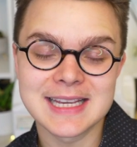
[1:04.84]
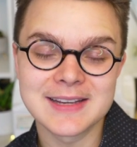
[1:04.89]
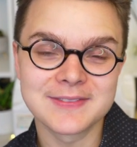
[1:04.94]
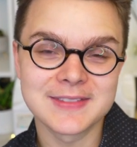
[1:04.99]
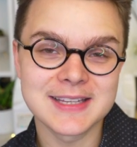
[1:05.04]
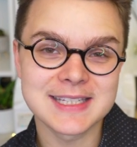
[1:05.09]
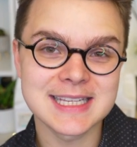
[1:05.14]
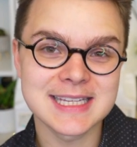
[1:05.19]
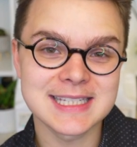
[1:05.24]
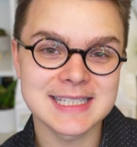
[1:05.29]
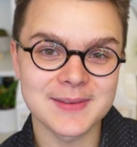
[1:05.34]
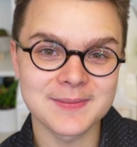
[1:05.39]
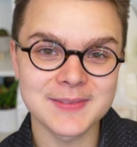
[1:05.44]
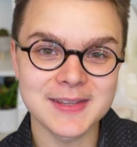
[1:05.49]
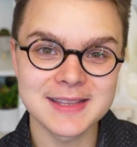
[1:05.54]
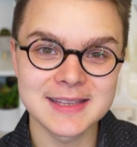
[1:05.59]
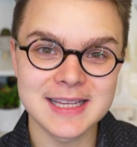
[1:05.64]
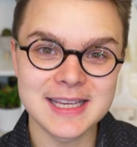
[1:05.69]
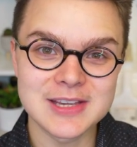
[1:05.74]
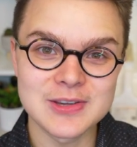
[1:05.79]
if this is
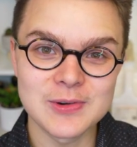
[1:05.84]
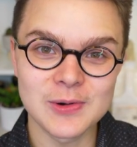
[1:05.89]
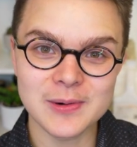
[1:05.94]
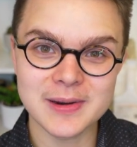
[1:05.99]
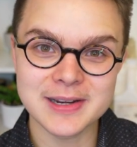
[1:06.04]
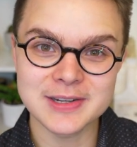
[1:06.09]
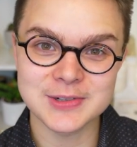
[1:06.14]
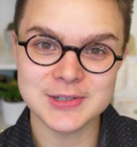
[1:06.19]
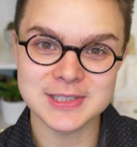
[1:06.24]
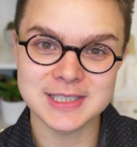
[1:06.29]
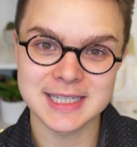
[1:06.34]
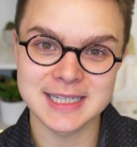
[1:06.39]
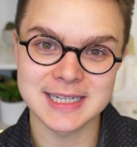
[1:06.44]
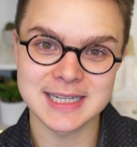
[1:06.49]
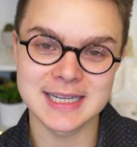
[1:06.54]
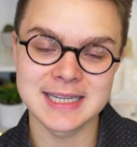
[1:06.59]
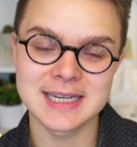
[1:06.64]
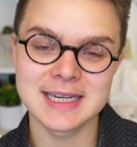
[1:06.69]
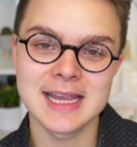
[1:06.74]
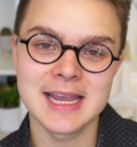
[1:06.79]
something that you're interested
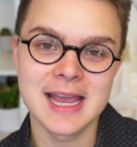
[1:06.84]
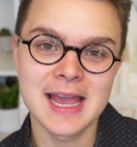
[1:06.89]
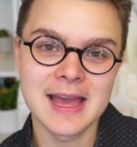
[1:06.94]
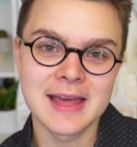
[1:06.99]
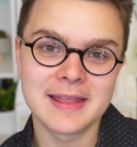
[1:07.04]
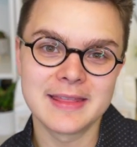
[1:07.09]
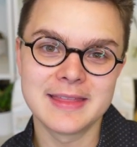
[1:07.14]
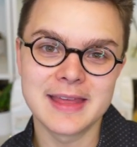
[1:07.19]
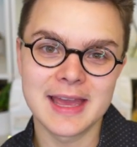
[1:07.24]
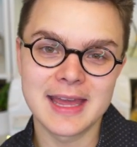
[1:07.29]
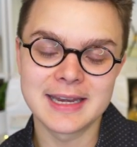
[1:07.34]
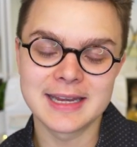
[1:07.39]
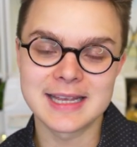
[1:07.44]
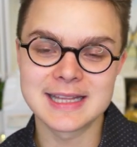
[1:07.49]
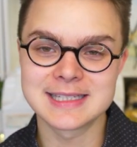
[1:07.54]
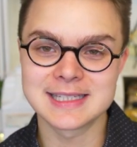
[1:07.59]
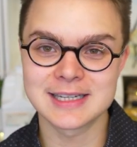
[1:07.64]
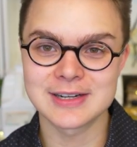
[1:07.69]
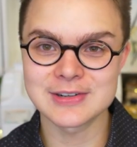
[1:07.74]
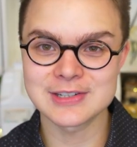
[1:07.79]
in, then
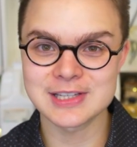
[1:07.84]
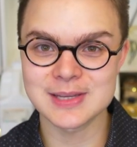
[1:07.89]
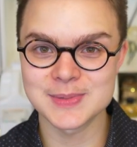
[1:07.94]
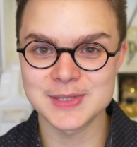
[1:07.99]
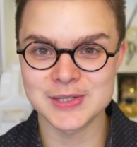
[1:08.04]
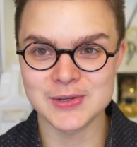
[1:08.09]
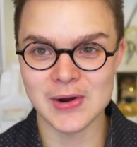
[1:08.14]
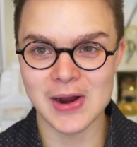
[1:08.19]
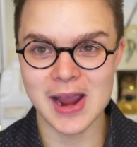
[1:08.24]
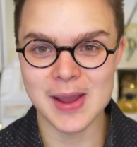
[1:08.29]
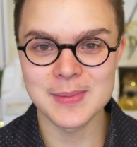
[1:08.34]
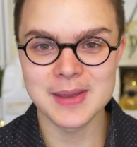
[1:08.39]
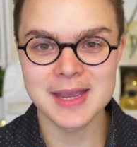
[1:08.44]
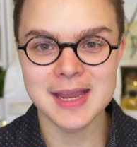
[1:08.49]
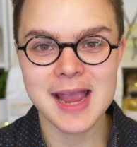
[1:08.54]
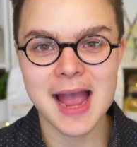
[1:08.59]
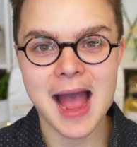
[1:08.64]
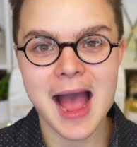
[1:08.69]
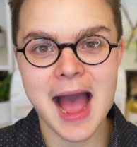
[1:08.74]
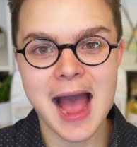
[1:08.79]
consider
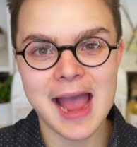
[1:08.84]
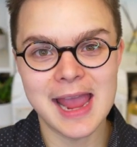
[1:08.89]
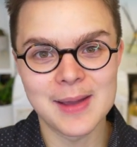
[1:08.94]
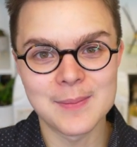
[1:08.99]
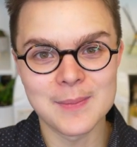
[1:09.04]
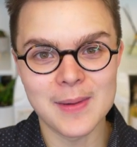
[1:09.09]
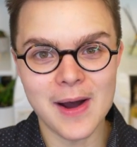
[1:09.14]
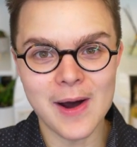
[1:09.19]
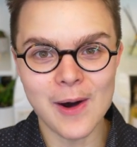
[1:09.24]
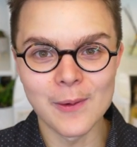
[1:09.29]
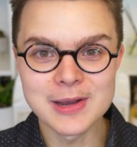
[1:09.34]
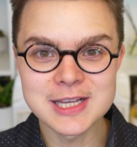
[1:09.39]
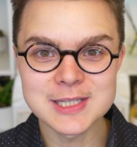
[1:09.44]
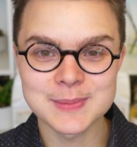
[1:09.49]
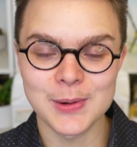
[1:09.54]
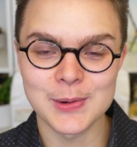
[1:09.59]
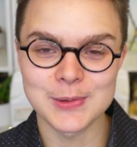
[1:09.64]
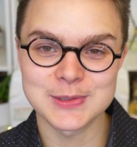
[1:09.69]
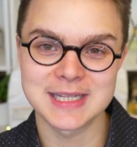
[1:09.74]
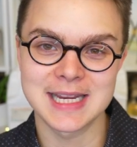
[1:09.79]
subscribing. I am always
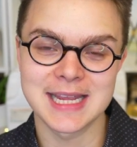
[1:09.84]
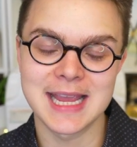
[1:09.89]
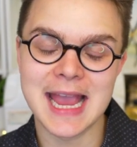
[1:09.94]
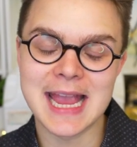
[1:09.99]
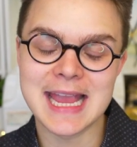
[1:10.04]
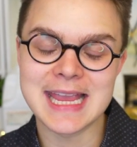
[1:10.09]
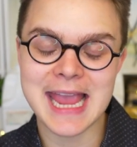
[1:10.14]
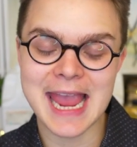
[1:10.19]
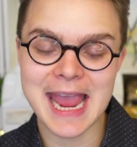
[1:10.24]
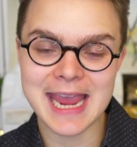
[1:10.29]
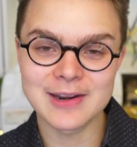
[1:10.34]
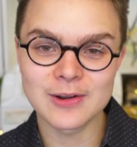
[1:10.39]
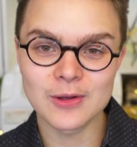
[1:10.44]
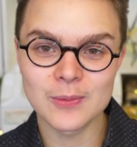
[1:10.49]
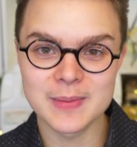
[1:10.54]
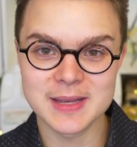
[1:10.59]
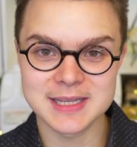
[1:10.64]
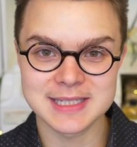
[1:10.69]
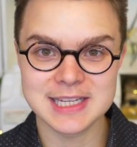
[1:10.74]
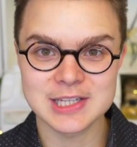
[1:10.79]
posting candle
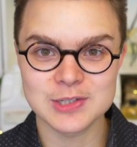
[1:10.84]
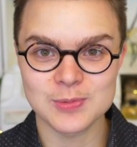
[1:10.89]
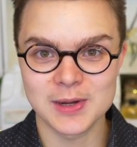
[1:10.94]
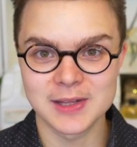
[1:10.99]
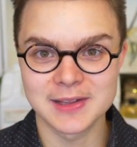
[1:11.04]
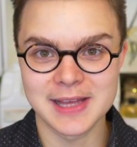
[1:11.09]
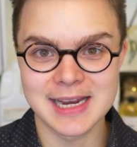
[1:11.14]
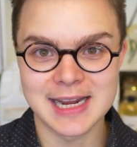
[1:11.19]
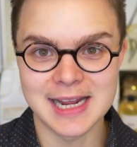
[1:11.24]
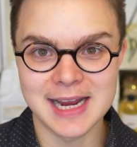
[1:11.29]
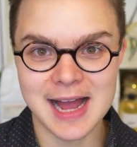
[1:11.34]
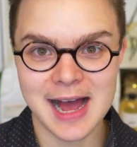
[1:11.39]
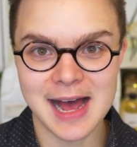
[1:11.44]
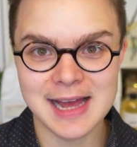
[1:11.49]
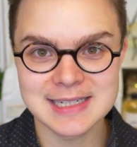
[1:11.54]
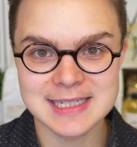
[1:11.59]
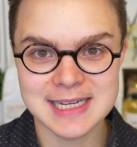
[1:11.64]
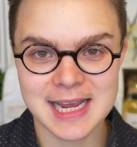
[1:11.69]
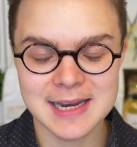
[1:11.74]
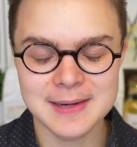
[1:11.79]
business related
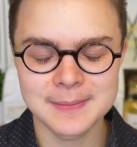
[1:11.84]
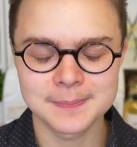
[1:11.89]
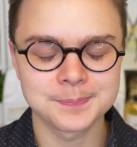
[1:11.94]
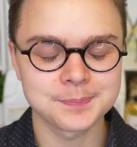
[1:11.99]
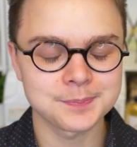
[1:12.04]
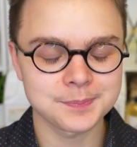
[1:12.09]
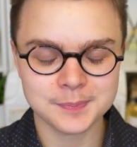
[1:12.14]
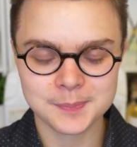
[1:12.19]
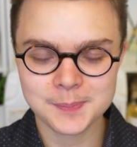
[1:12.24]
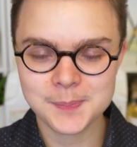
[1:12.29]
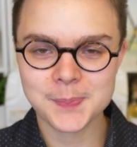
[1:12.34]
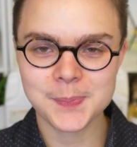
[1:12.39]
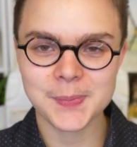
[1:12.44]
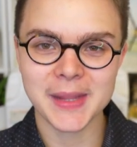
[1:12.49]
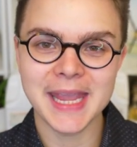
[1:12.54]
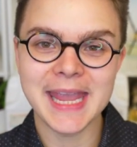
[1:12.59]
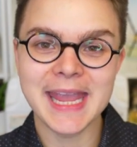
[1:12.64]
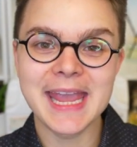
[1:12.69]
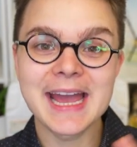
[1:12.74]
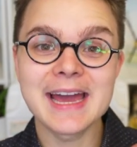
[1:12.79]
content
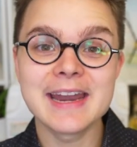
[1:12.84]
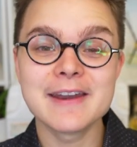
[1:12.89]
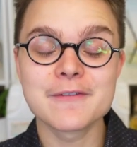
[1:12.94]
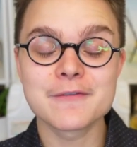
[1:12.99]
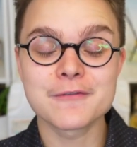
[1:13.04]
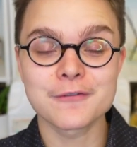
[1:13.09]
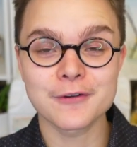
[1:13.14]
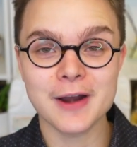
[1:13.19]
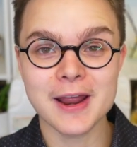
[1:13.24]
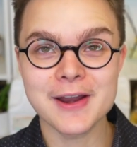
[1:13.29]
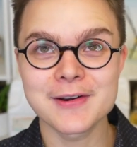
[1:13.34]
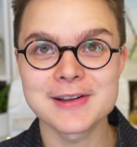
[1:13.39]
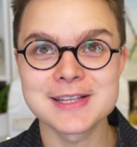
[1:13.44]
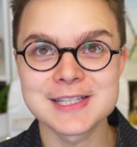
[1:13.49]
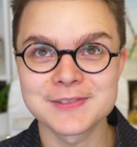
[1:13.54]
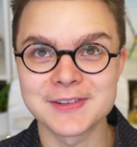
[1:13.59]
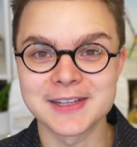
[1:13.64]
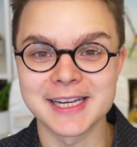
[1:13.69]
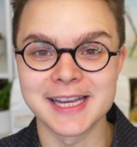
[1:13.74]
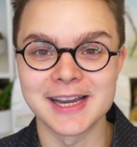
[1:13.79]
and
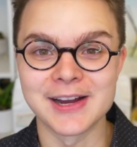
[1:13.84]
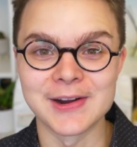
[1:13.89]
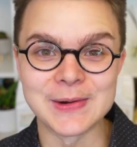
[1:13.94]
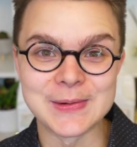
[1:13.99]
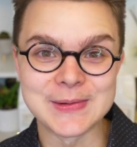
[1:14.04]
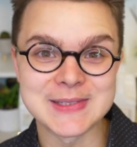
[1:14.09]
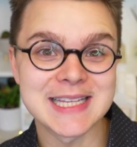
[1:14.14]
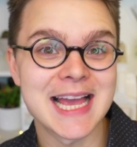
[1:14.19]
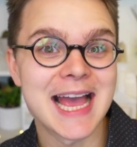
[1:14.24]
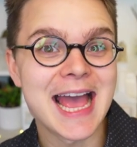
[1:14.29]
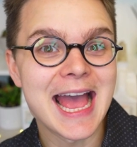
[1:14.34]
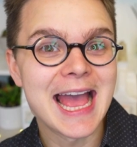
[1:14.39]
fragrance videos